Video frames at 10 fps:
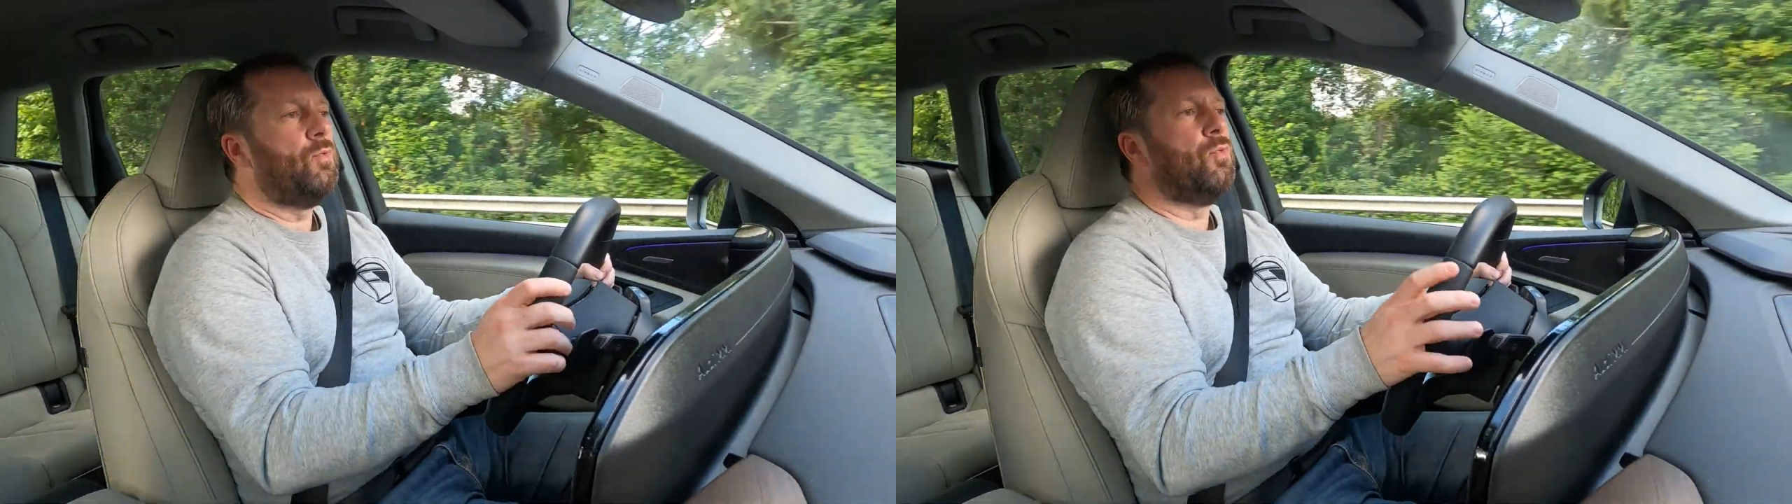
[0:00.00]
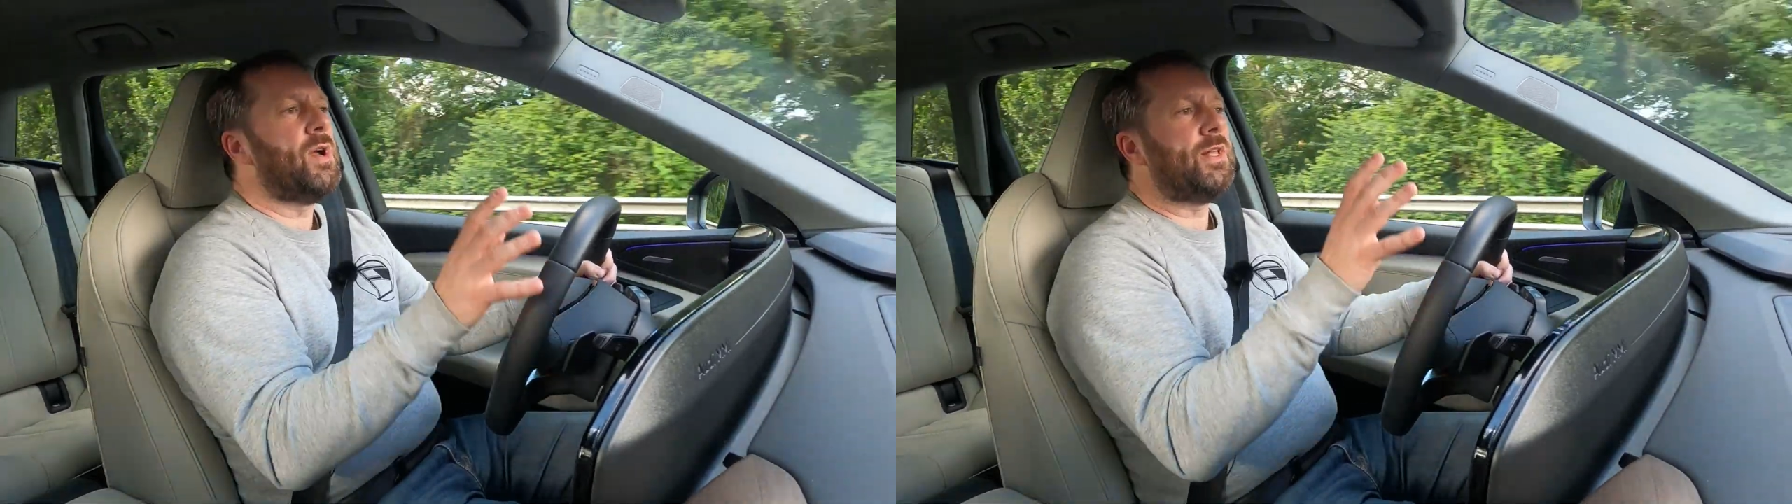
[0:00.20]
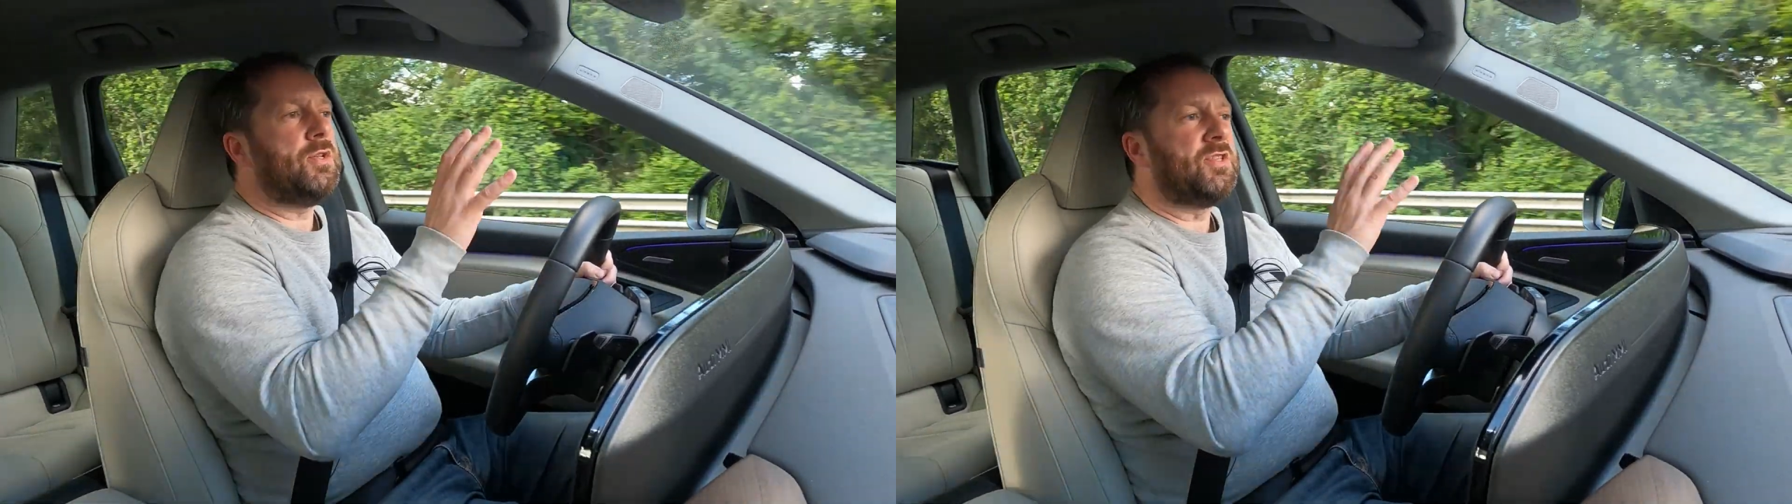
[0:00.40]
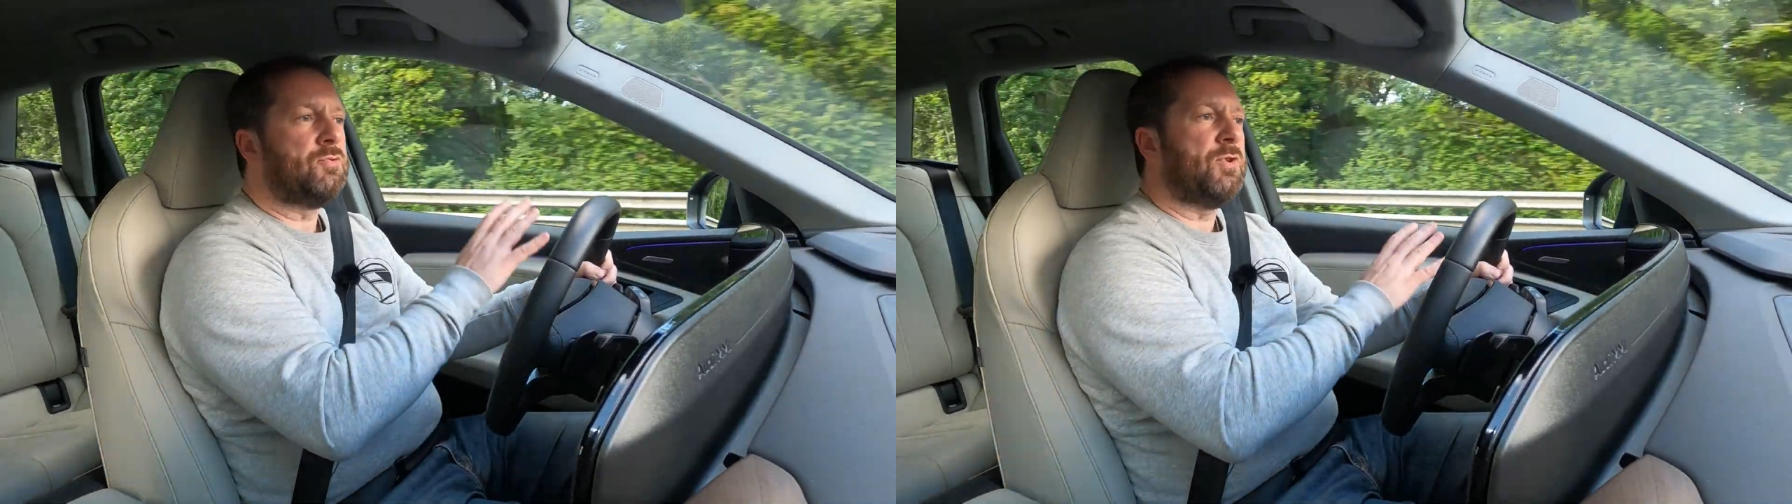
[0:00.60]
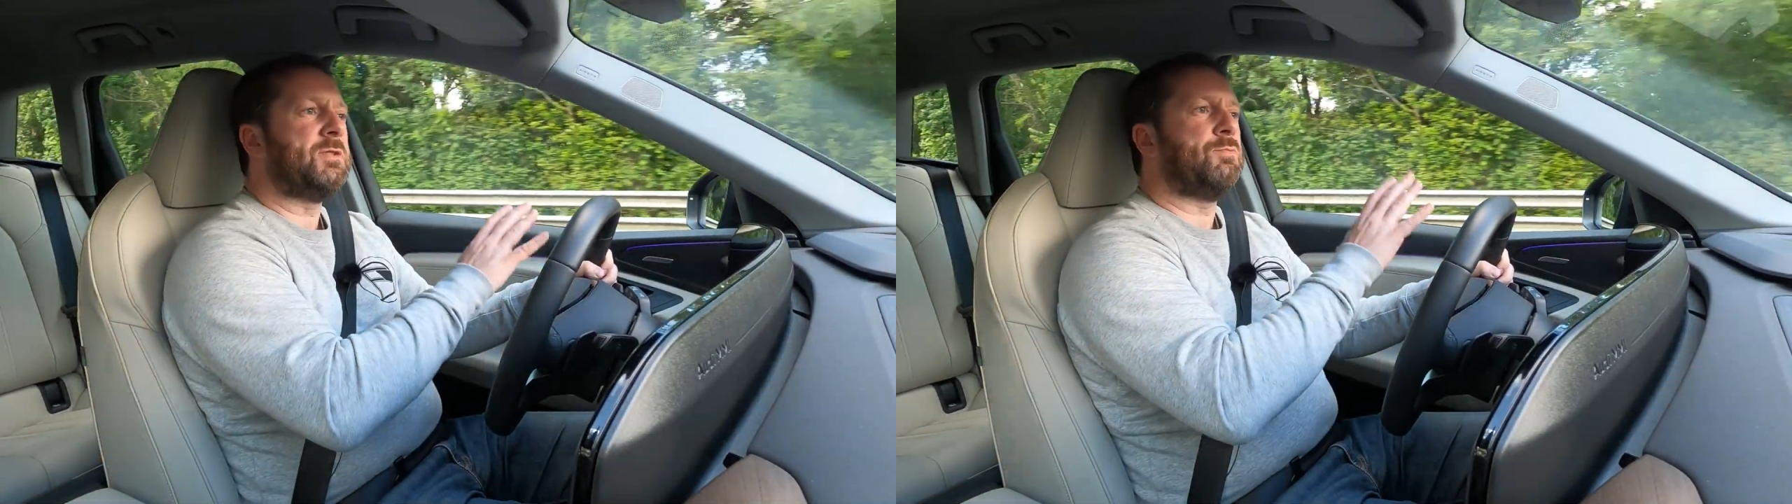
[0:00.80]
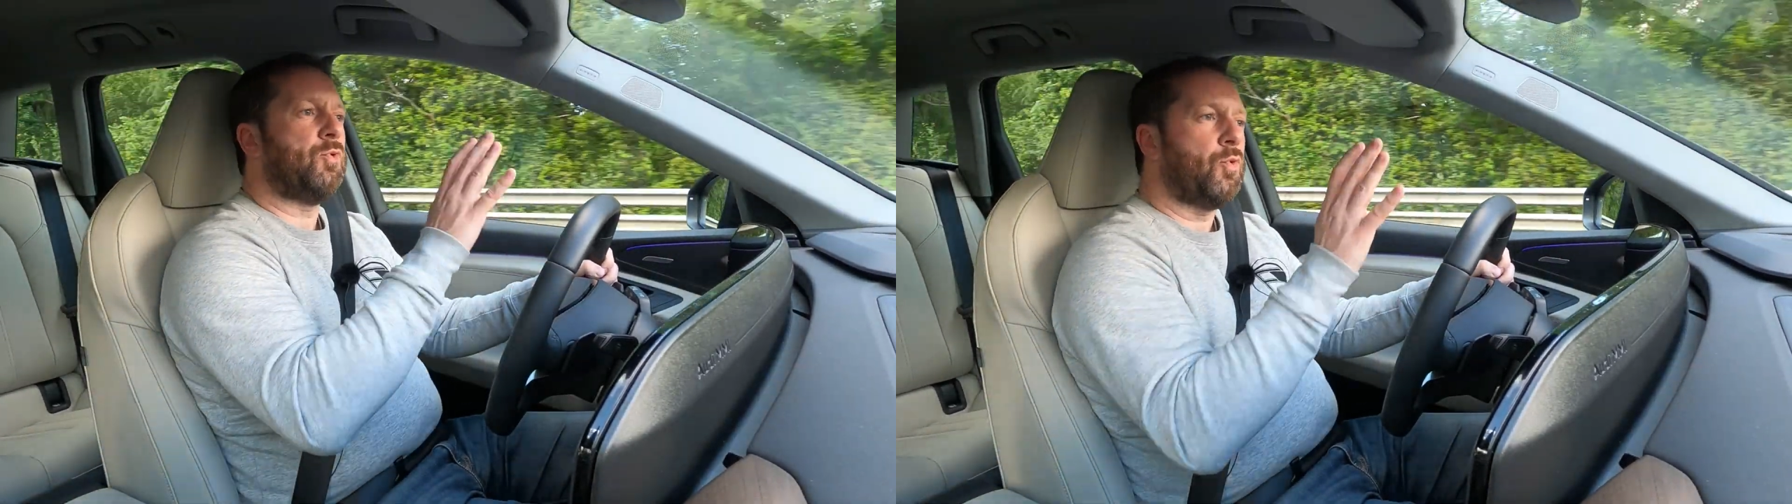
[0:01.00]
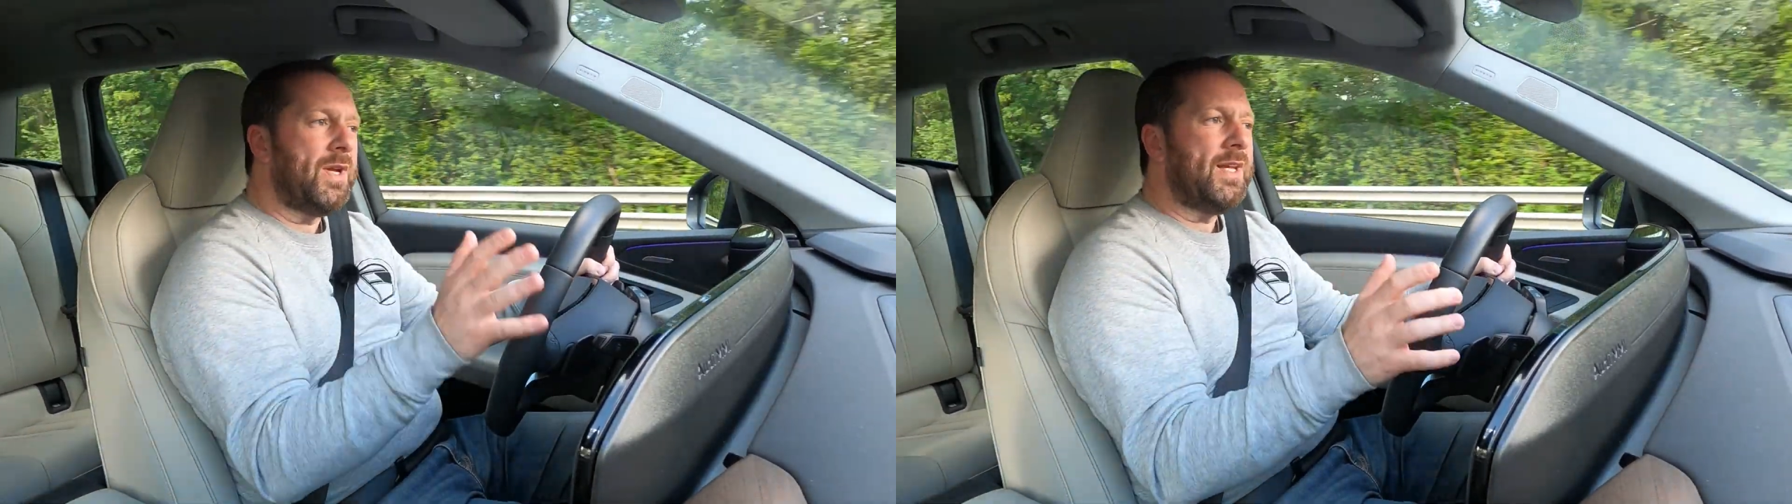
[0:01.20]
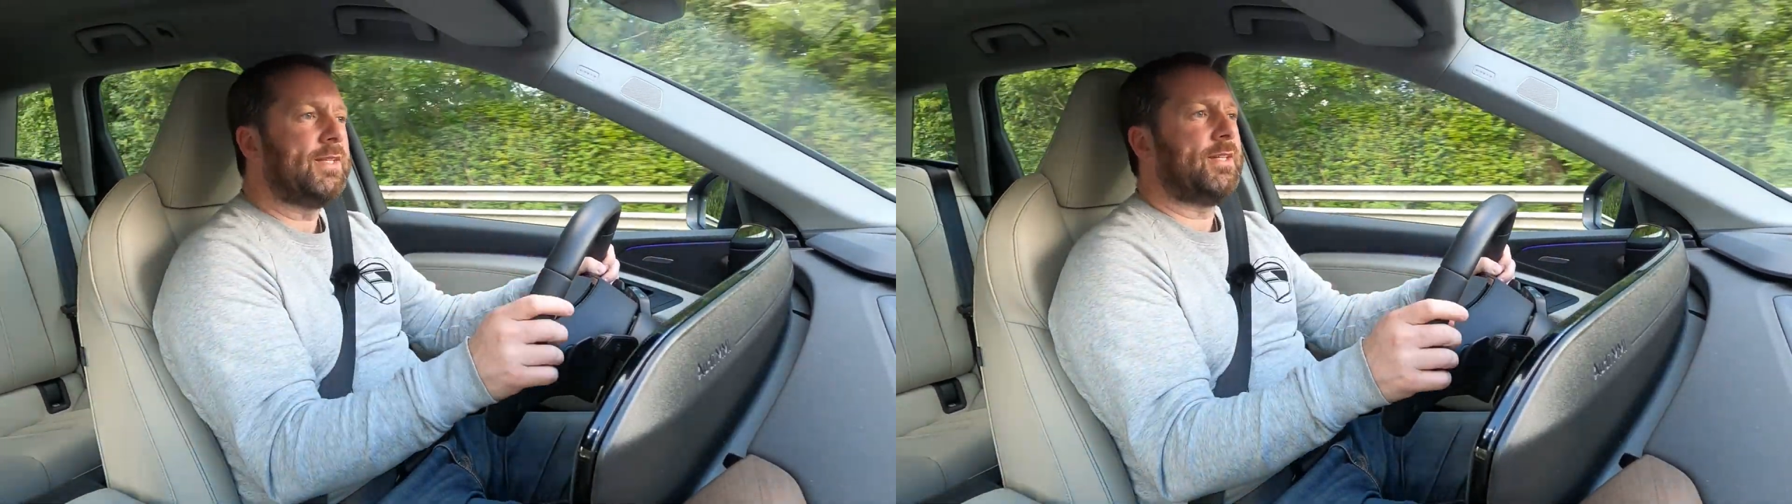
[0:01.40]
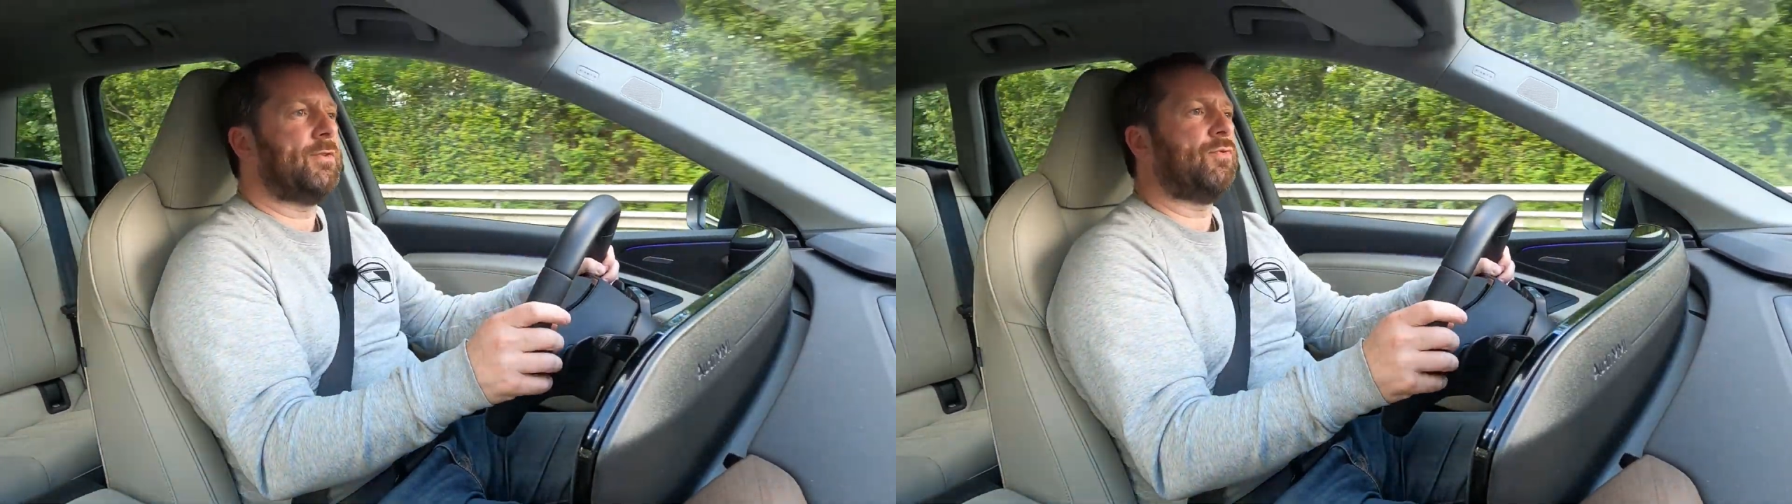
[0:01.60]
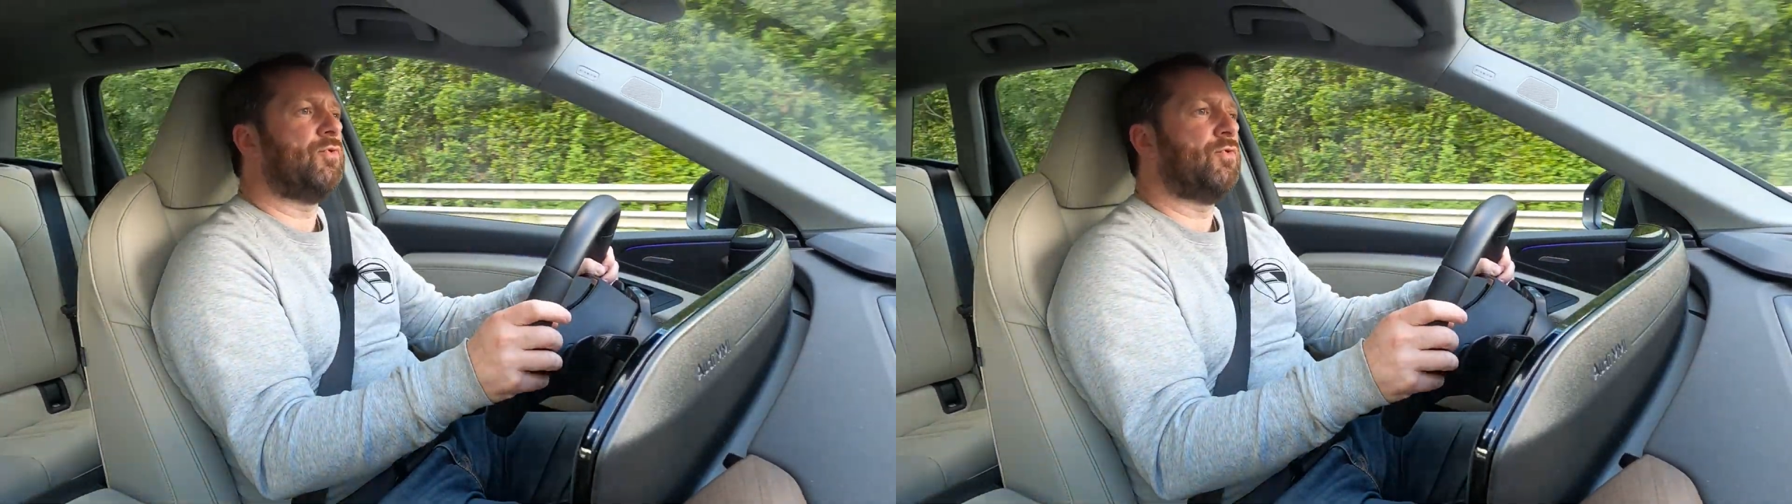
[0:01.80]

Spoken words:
when you switch between the different